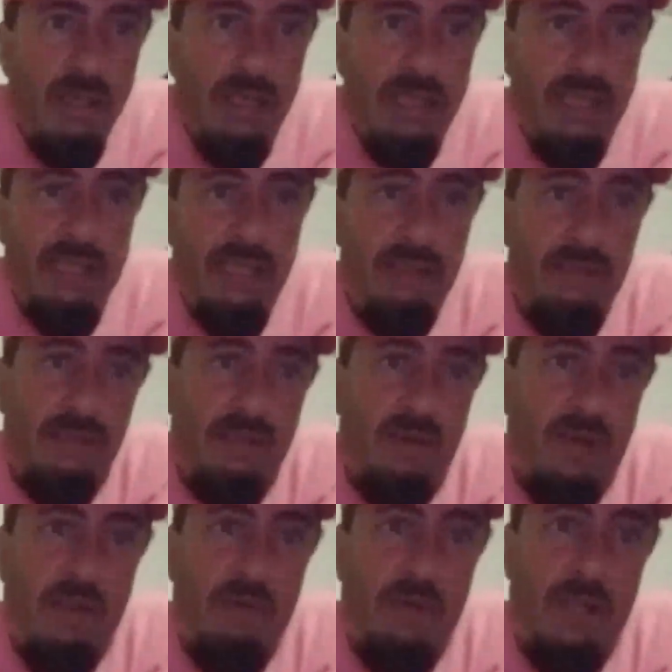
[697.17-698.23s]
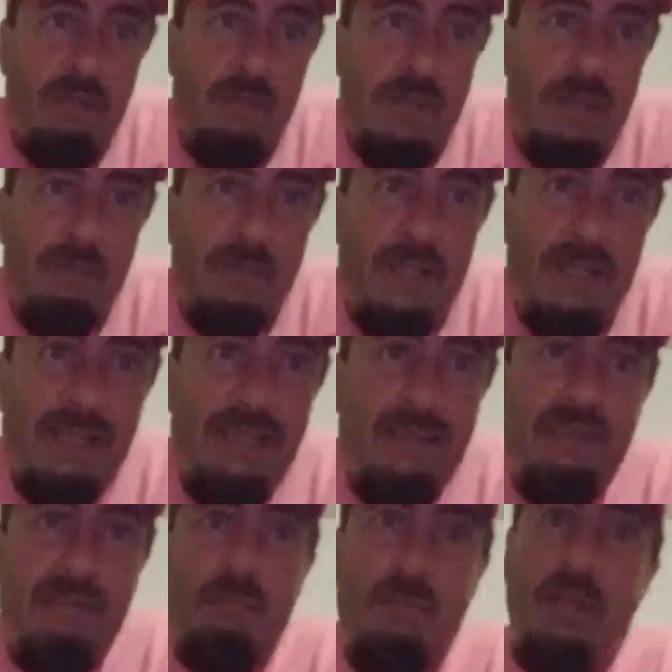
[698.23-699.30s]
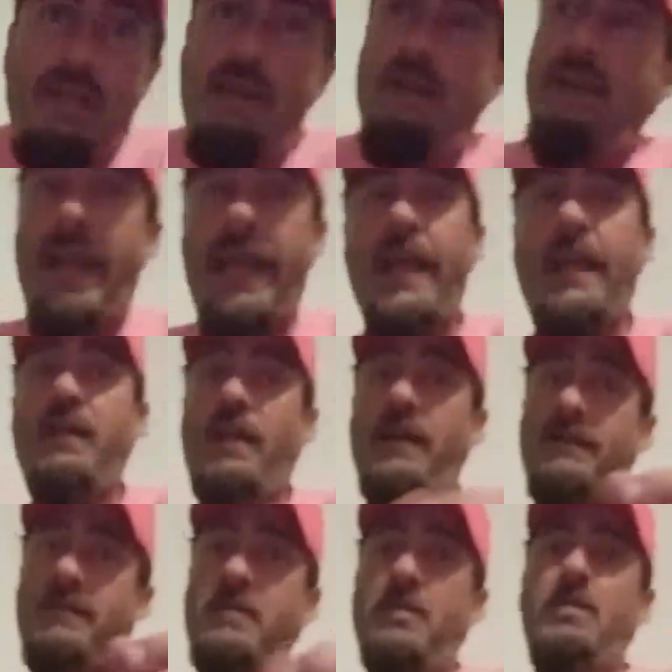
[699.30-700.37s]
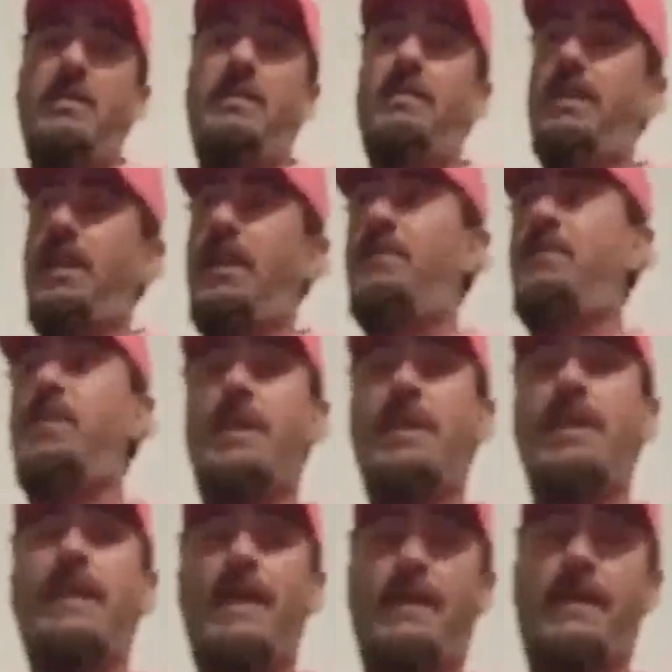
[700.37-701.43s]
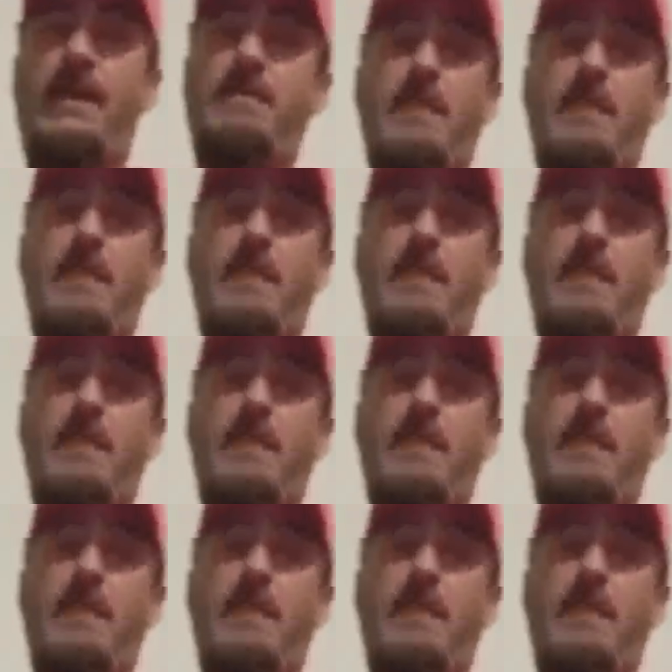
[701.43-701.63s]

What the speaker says: It is a great way to make money disappear. And also, if you get lucky,